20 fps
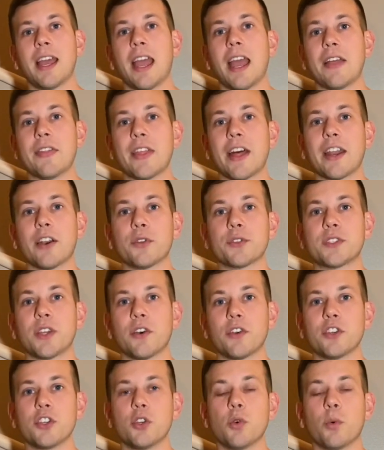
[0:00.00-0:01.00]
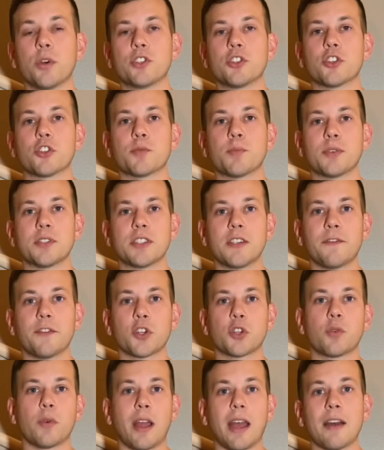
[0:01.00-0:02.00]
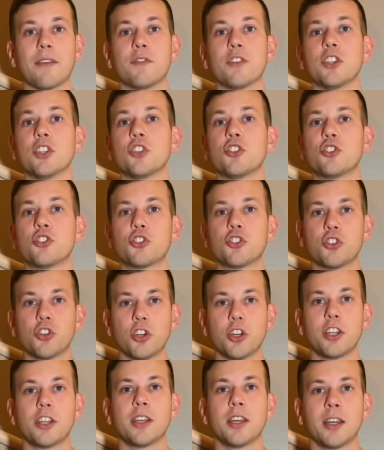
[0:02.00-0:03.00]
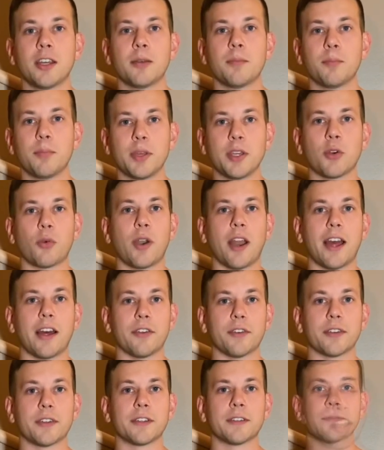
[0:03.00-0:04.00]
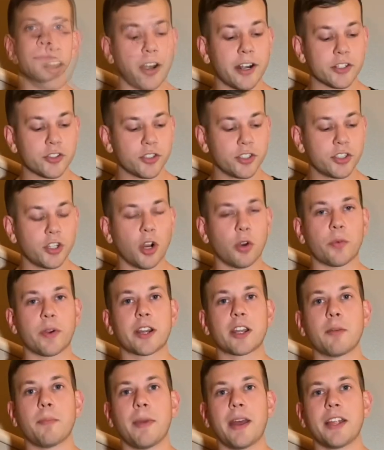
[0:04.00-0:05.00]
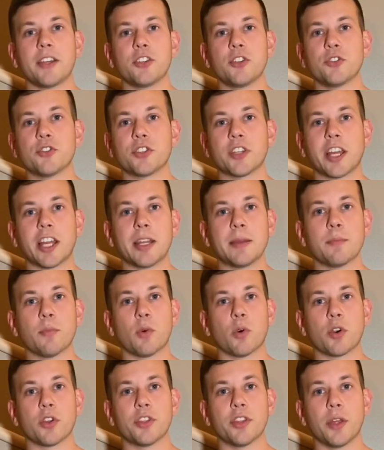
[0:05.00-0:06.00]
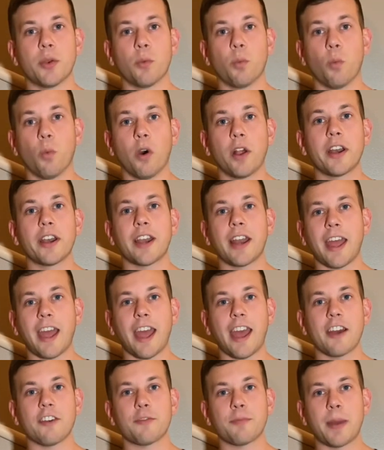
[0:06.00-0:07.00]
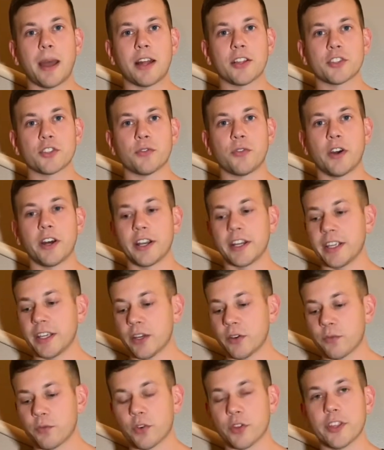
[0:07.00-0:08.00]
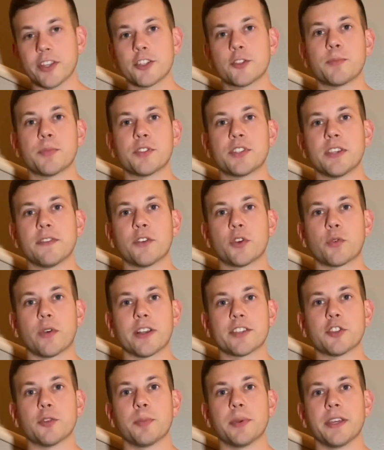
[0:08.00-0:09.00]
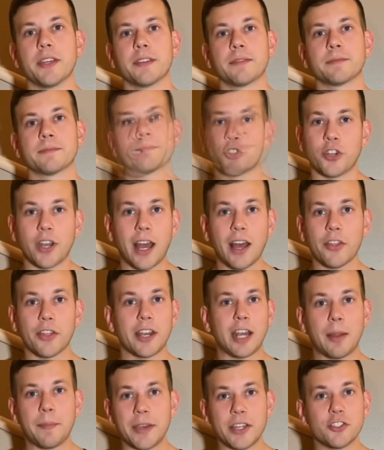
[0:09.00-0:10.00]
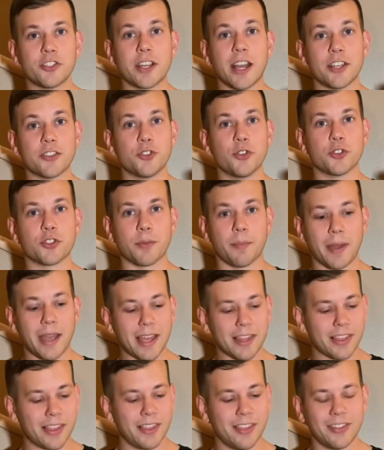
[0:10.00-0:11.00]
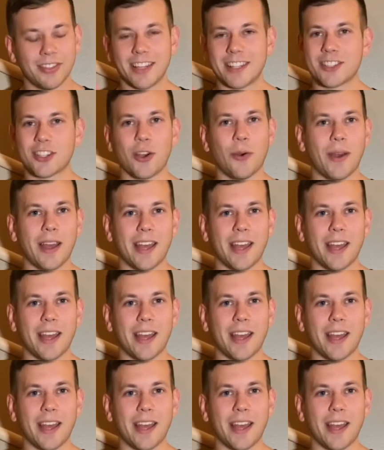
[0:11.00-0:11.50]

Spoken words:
and that'll tell you what your specific gravity should be around. I honestly don't recommend using any more than 1.5 pounds of honey for this specific recipe. So now that I made you guys do some math, let's go